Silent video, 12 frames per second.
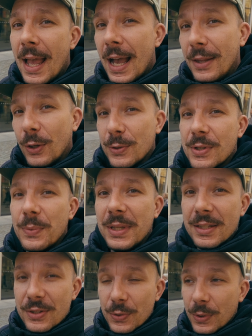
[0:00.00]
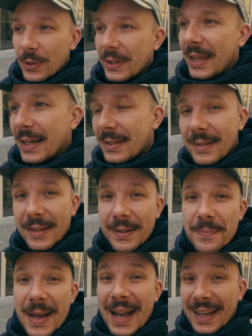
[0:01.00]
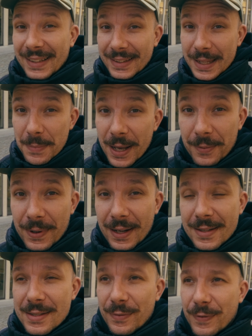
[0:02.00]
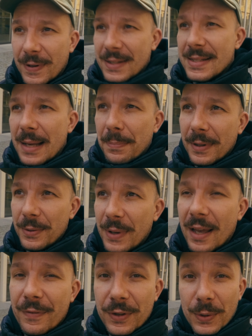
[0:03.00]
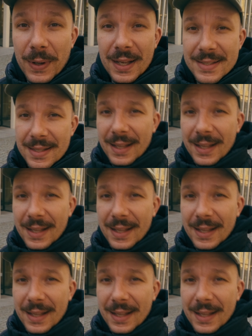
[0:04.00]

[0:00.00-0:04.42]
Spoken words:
And also we need to connect the academia, right? So for example, you have yogas